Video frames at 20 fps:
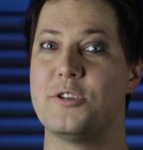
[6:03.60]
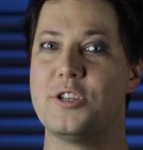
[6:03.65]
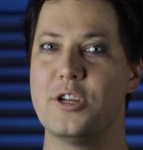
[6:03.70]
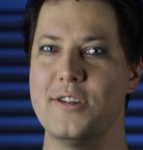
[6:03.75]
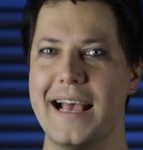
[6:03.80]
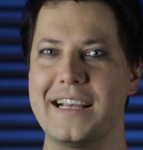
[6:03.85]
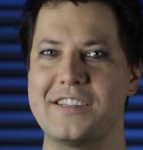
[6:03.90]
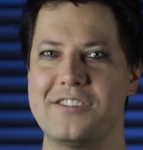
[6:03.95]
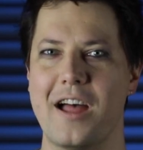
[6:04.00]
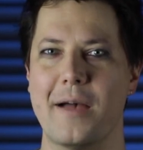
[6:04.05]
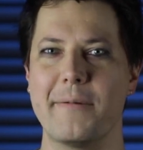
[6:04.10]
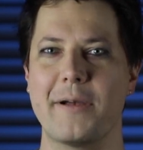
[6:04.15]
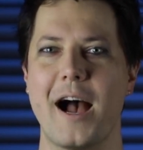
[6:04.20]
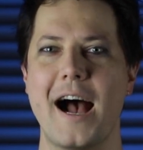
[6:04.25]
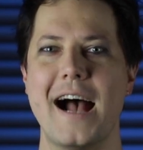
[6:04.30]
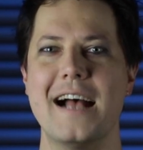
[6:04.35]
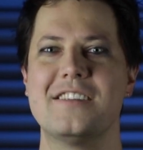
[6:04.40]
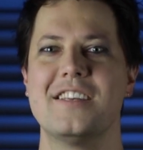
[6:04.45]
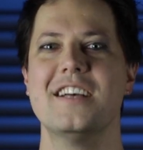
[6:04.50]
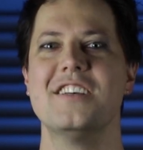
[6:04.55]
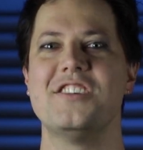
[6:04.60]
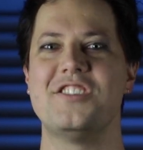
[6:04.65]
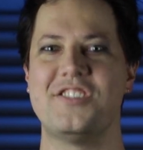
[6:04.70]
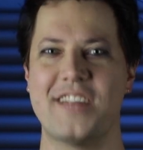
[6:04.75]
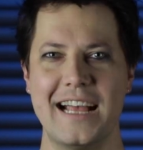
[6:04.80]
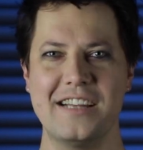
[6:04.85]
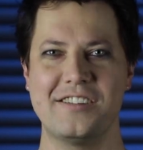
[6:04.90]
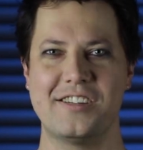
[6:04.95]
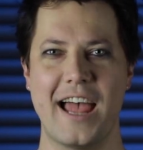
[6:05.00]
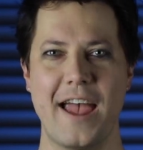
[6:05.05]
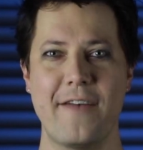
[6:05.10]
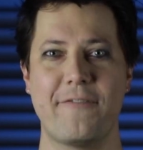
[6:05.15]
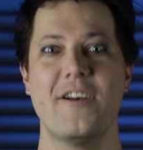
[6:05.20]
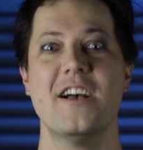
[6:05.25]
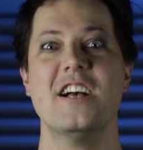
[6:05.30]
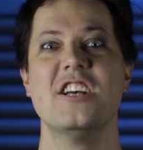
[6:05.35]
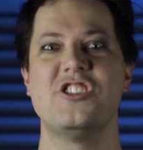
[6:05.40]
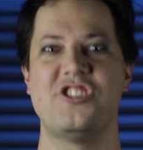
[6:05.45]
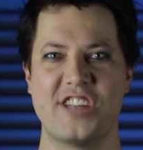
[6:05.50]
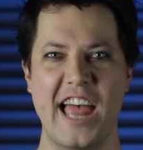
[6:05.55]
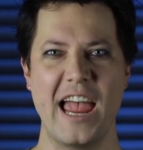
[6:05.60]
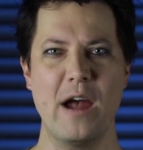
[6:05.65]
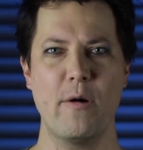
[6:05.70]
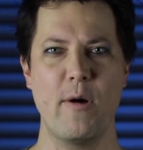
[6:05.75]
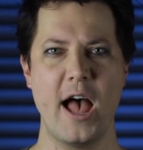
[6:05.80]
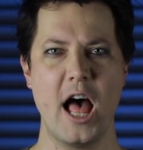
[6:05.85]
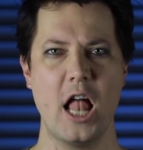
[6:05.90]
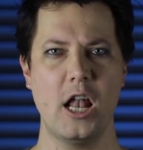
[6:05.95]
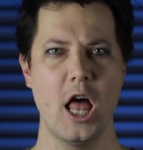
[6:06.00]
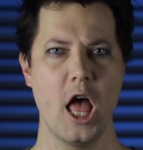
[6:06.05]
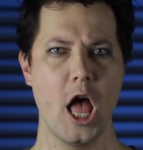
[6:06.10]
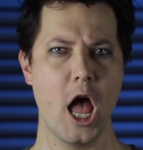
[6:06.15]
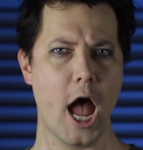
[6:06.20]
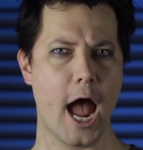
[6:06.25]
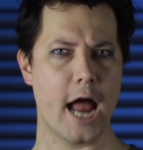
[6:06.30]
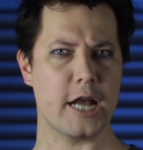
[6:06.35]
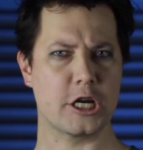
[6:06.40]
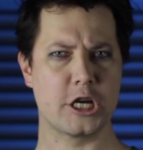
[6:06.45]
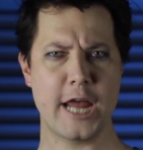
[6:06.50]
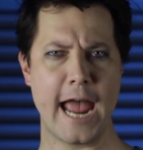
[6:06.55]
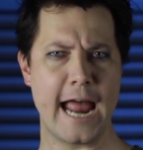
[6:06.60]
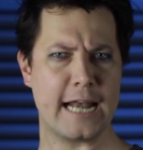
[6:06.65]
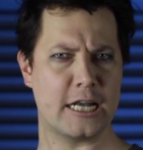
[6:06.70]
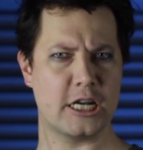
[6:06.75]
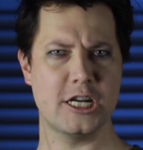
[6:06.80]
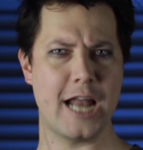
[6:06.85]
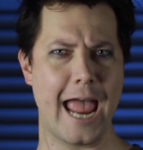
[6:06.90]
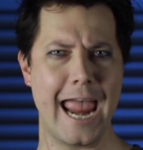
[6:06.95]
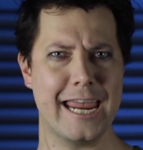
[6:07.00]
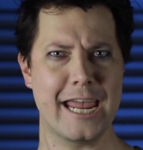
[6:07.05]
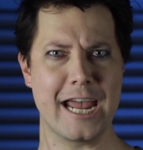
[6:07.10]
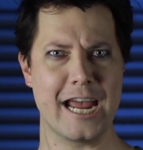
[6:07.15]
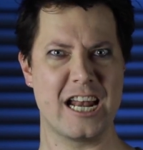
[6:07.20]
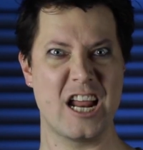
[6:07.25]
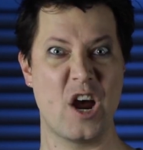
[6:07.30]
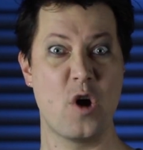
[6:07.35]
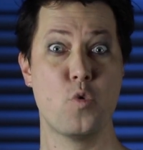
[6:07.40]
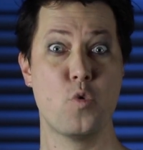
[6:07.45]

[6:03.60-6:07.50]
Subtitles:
until next time, guys, stay safe, stay well, and get naked.